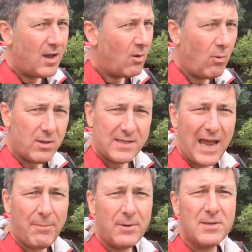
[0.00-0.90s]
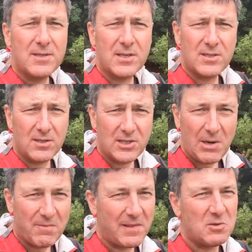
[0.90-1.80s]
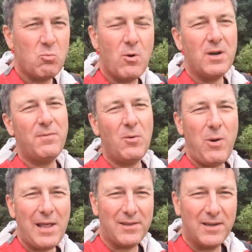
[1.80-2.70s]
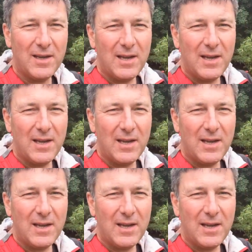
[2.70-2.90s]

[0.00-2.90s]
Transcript: What's happened to the sunshine? We've had this wonderful weather